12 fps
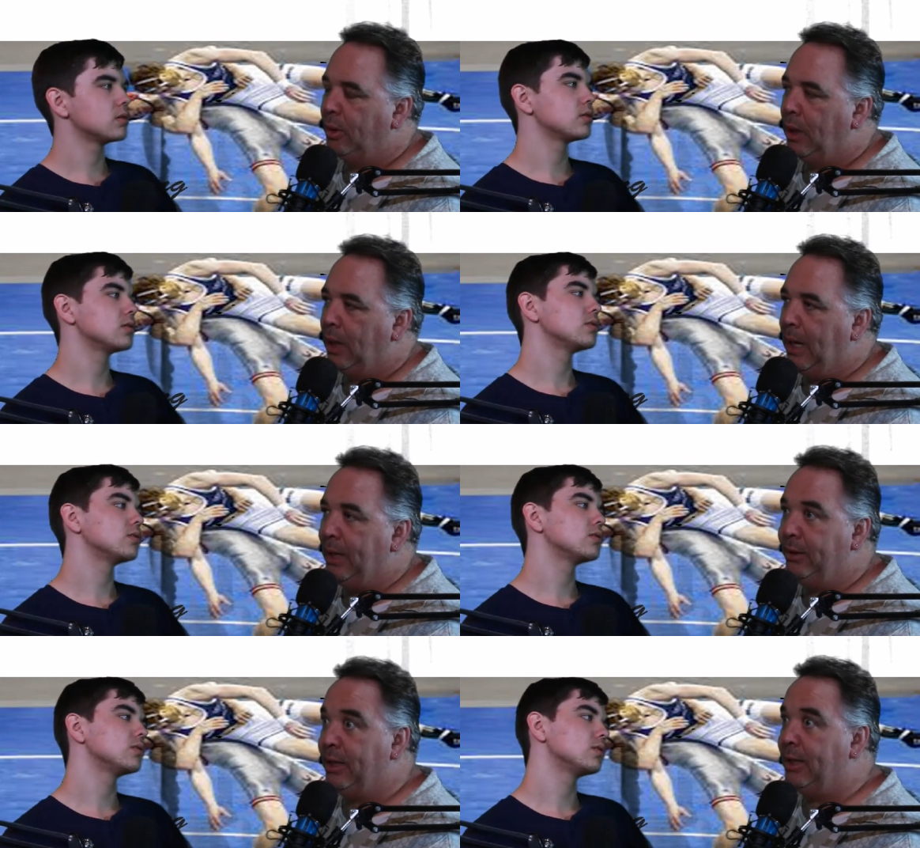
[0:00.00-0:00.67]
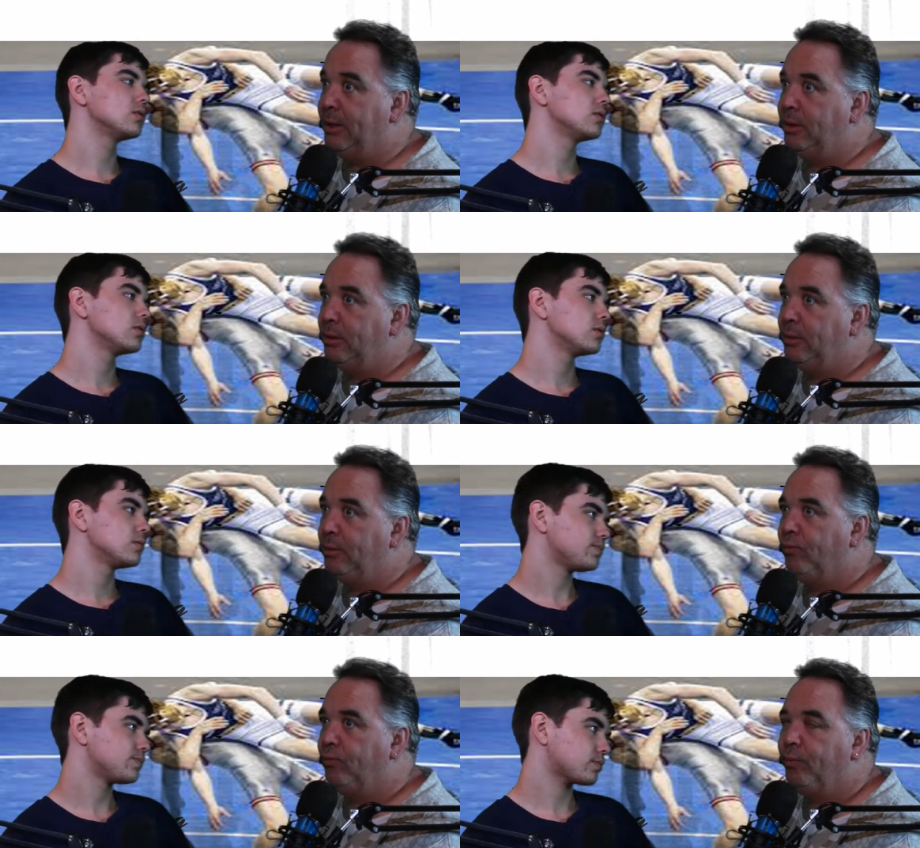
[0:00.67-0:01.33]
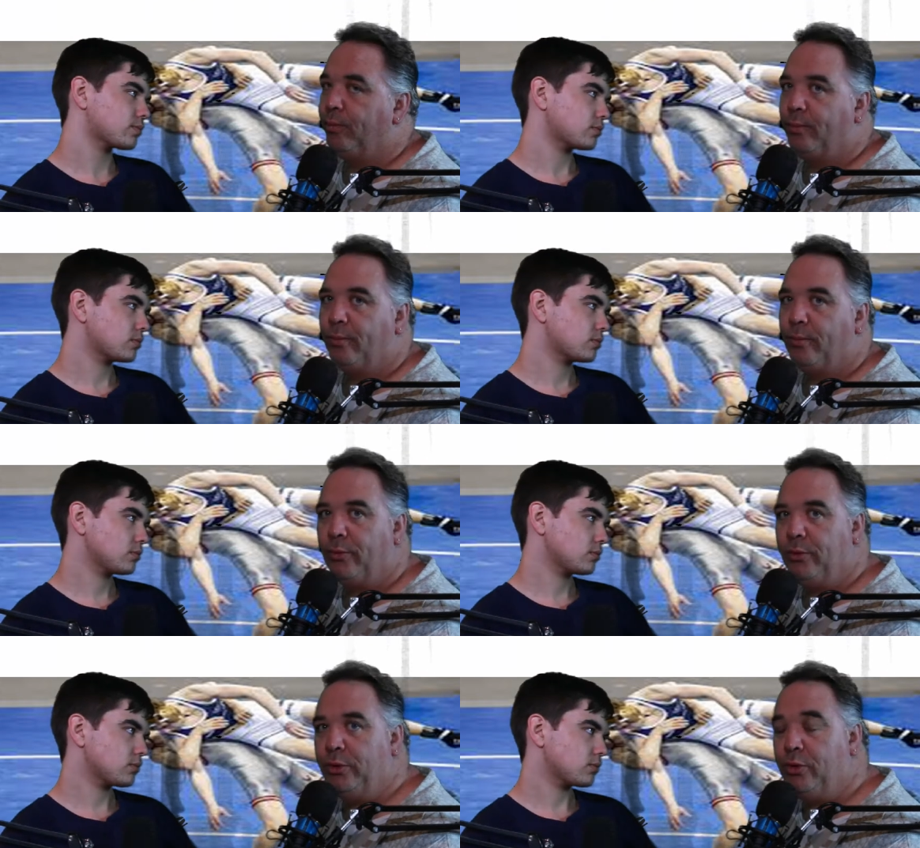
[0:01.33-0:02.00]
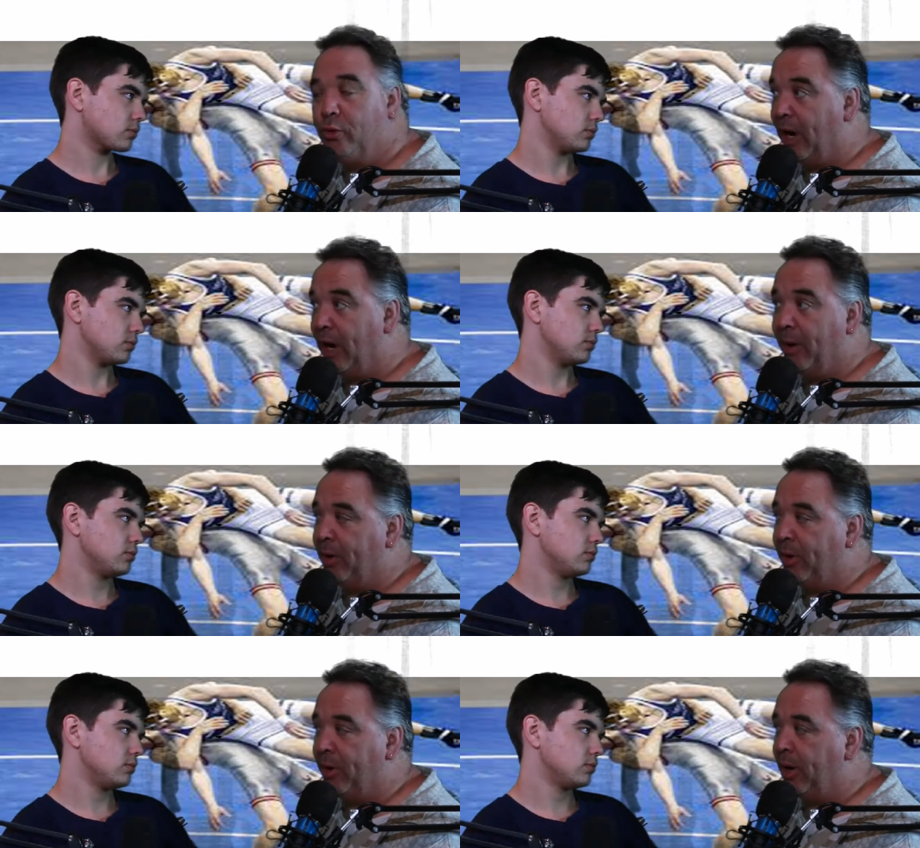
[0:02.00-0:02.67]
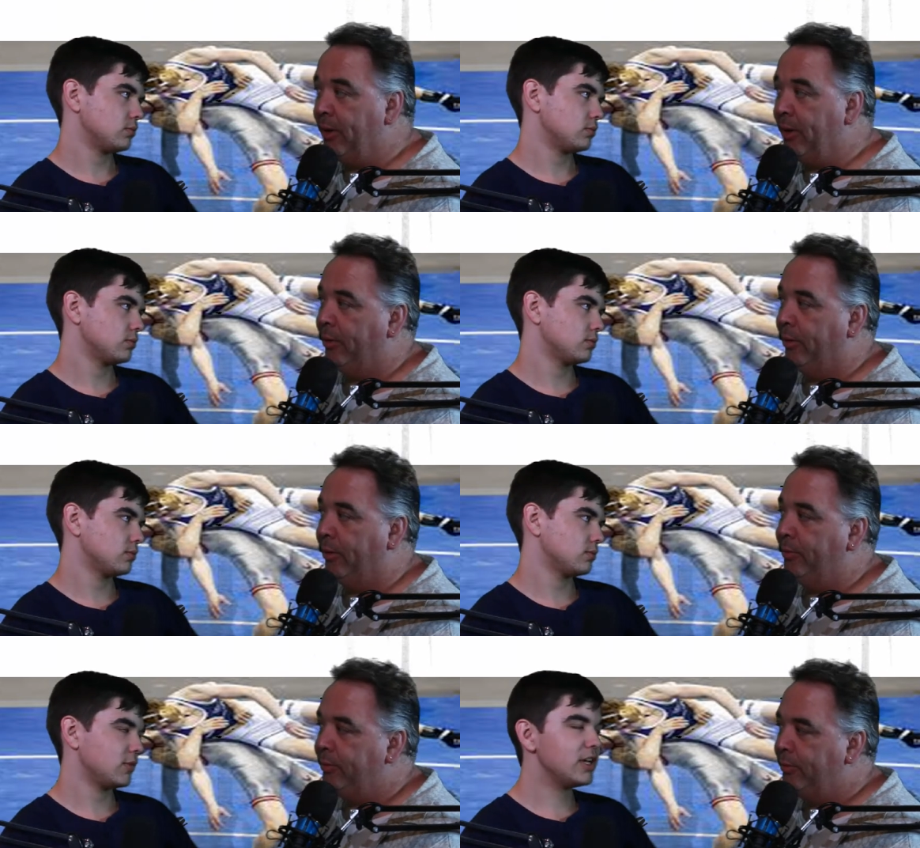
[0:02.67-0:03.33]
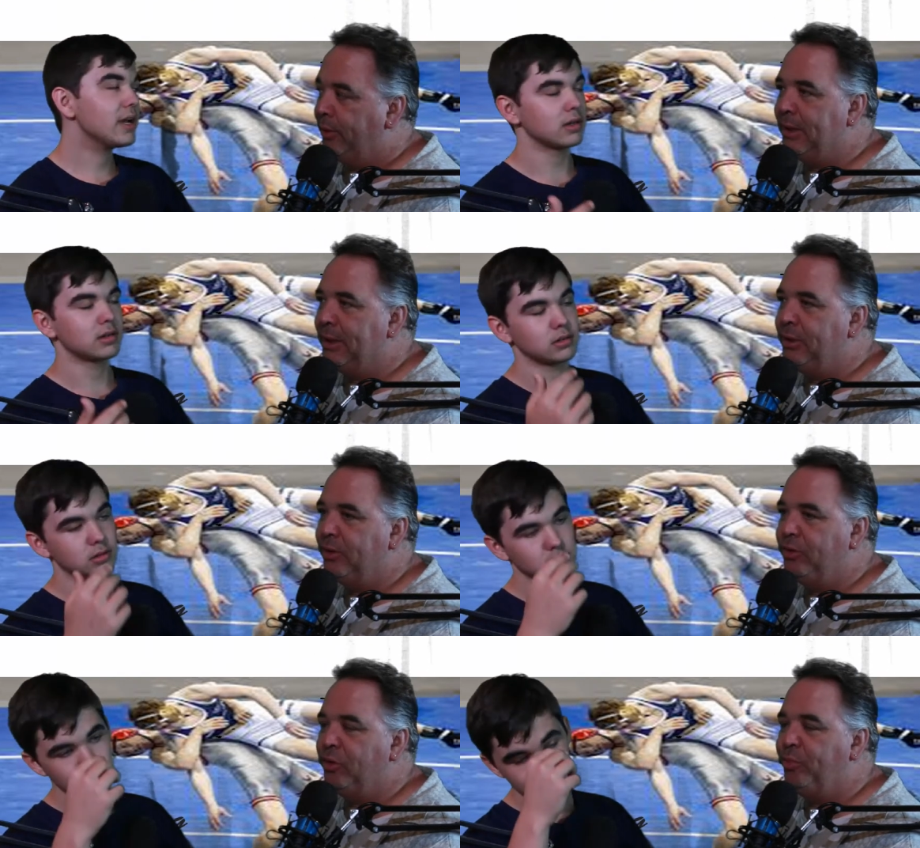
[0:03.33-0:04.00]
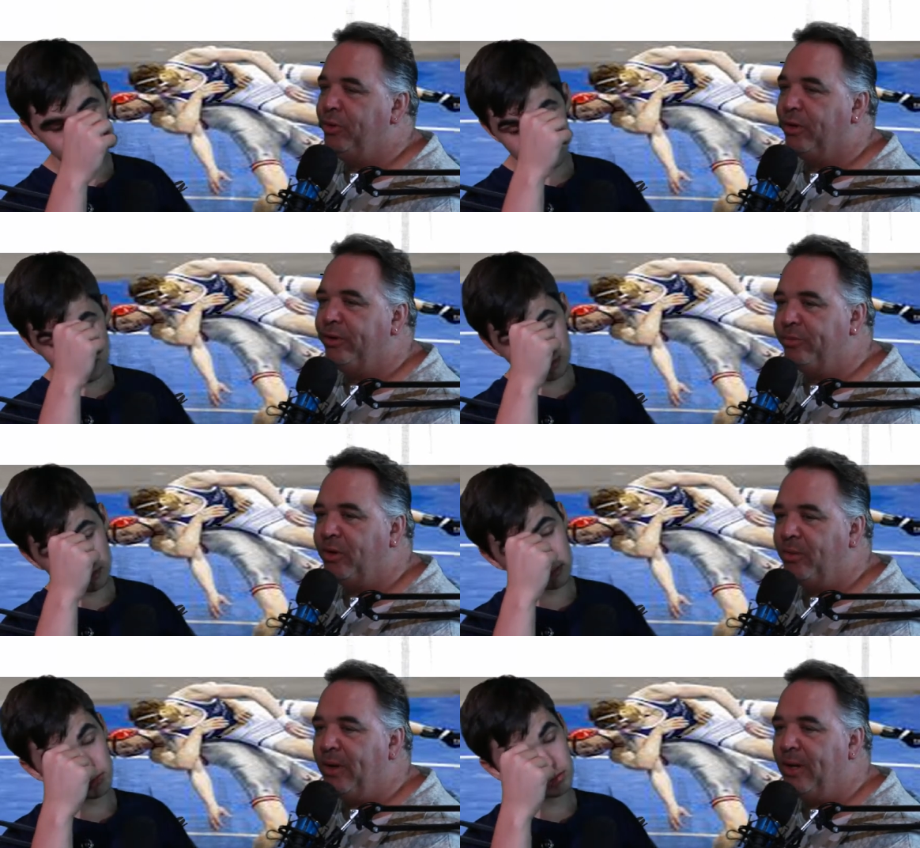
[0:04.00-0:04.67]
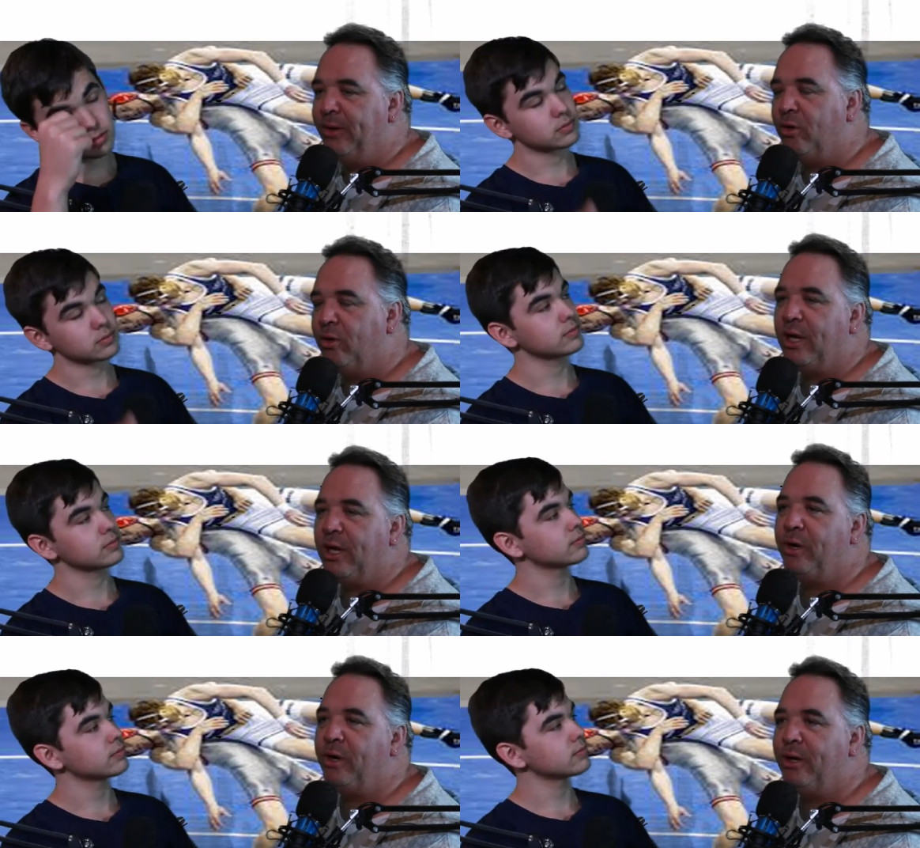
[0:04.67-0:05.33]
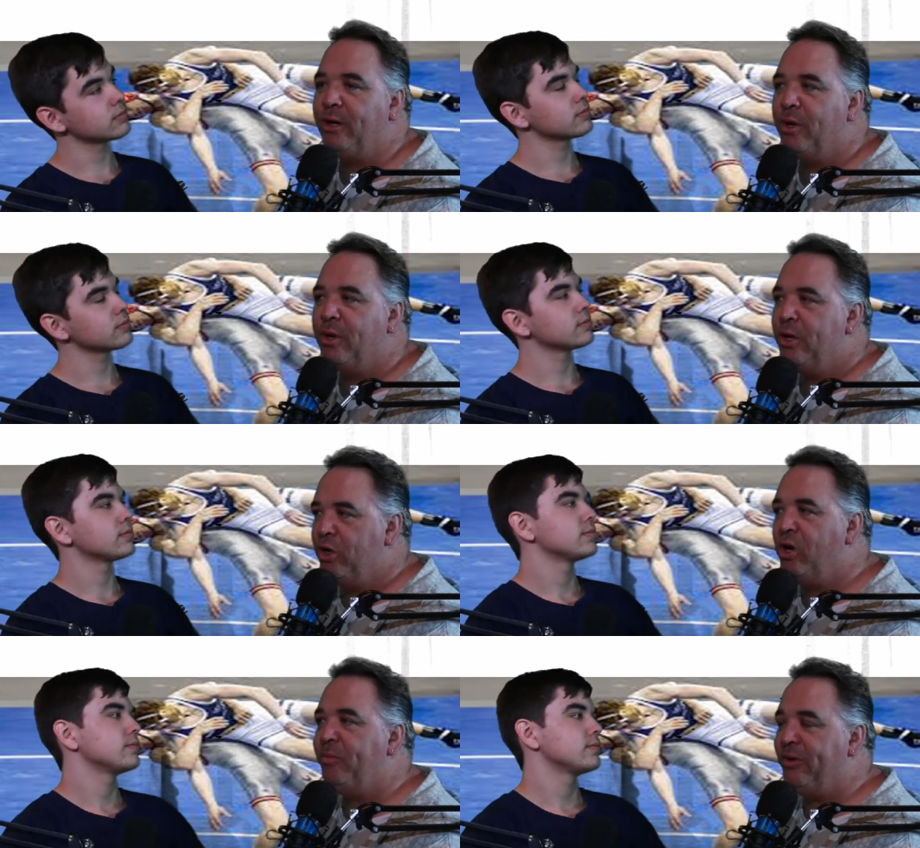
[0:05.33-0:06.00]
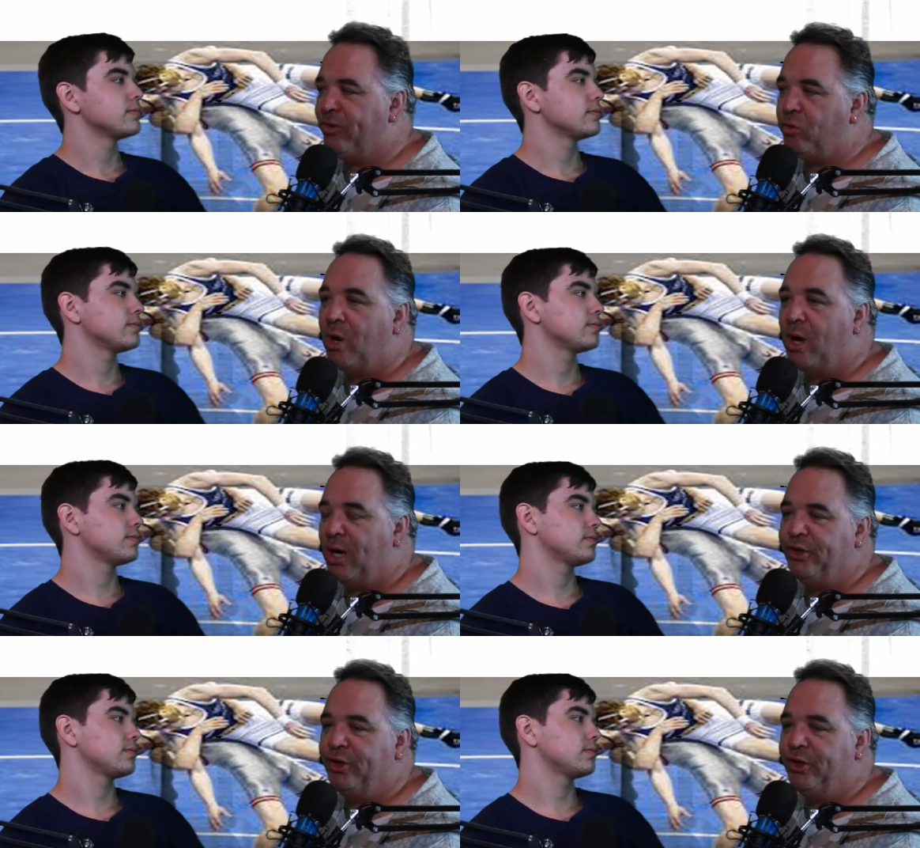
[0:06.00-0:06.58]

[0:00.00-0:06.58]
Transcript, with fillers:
Speaker 1: and then you crap on them. Yeah. you, you build them up, and then okay, we're gonna you're gonna be squashed in a